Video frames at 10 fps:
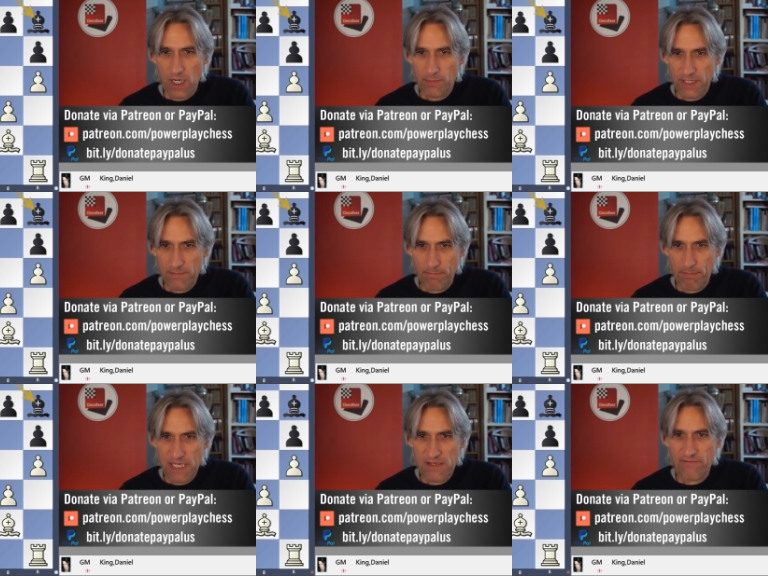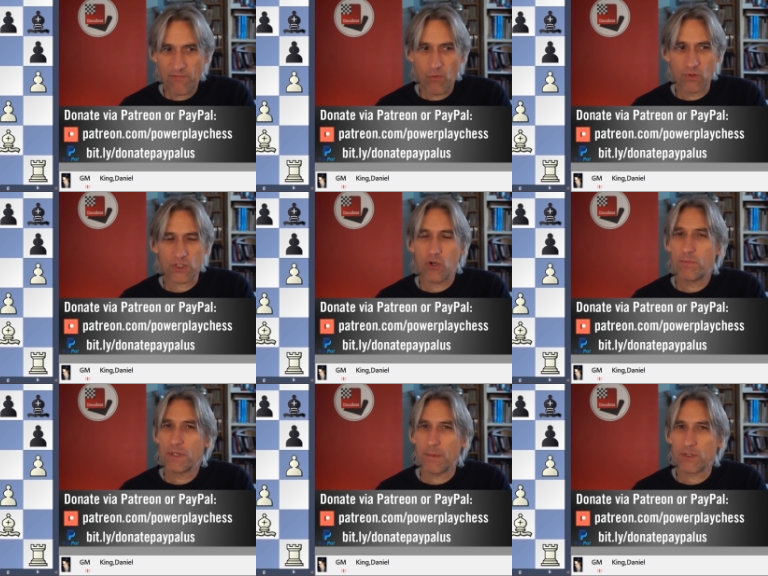I played b4 to
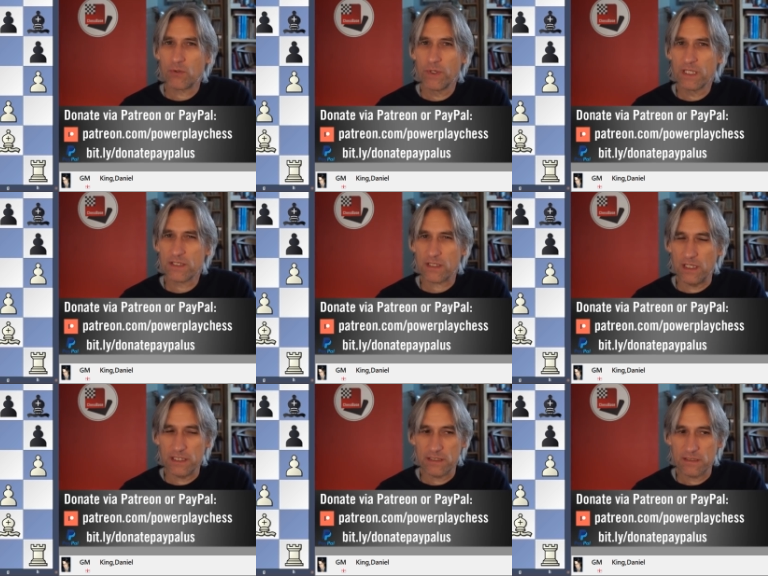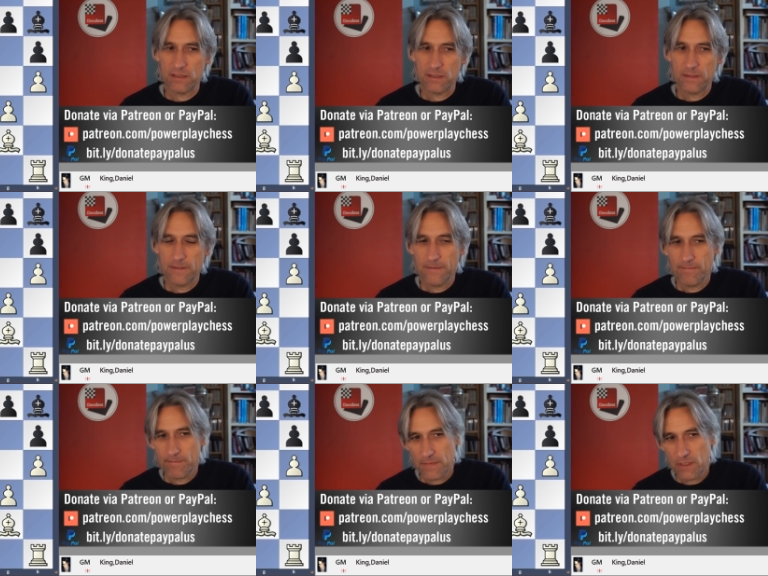open up the queen side.
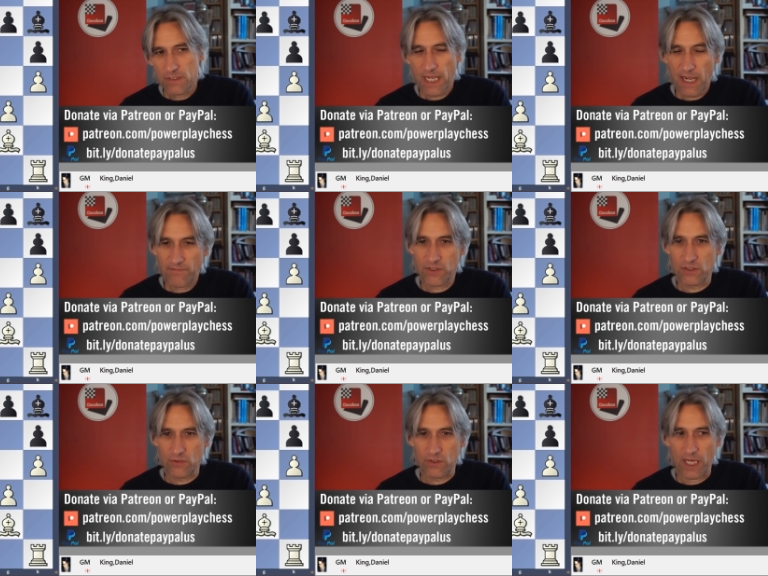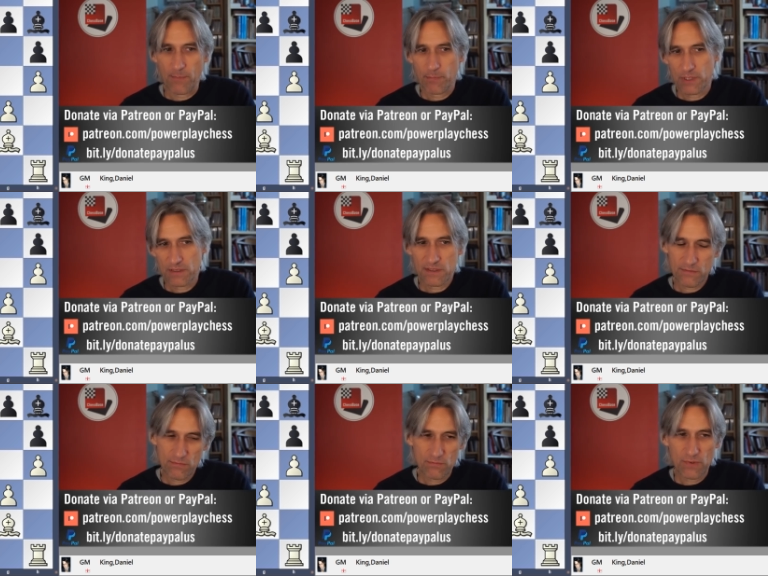Don't have to do that, but,
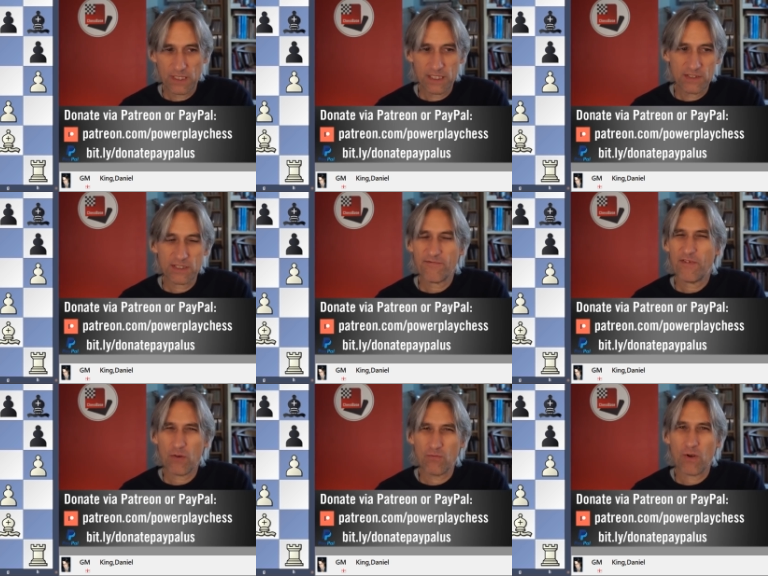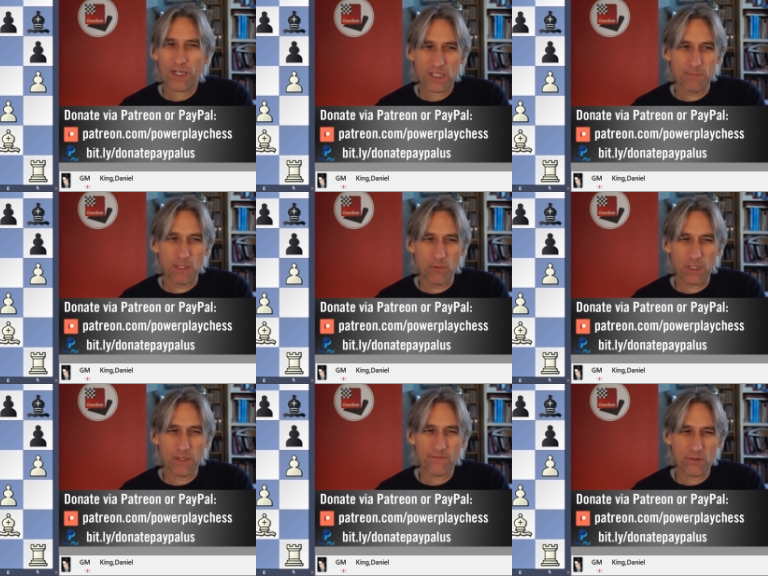well, it just felt right to me when
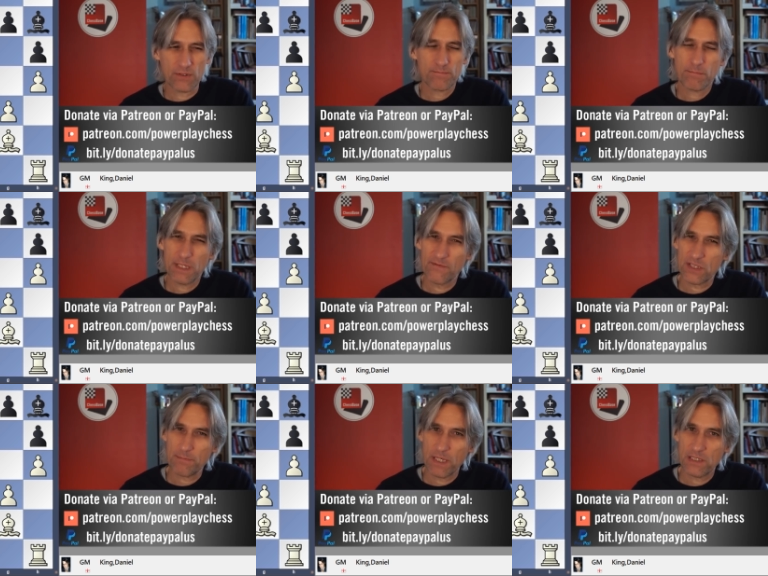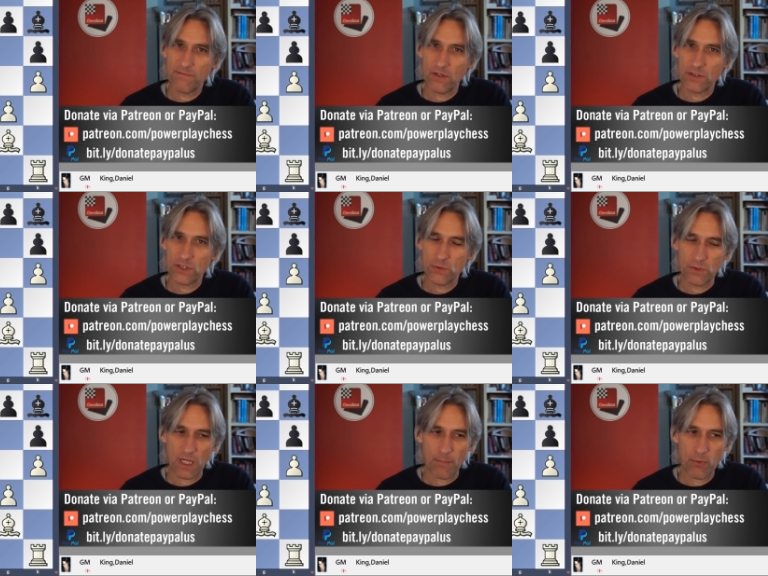I've got a bit of a space advantage with
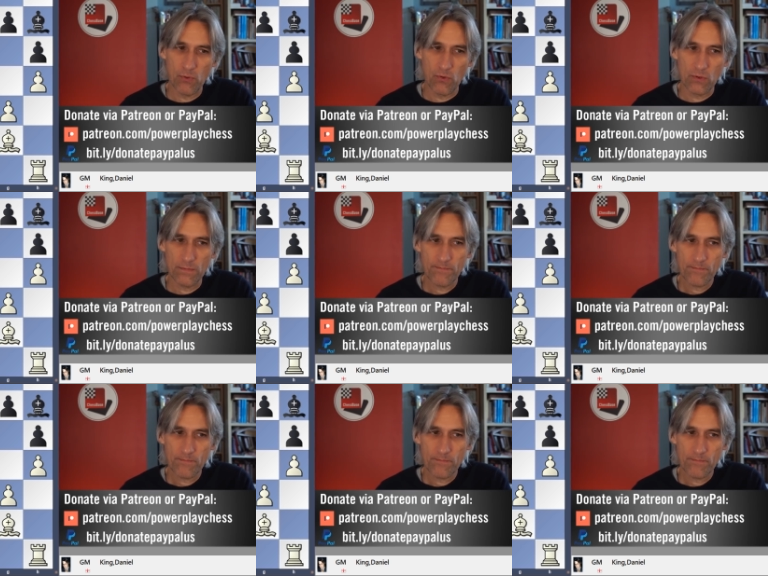that pawn.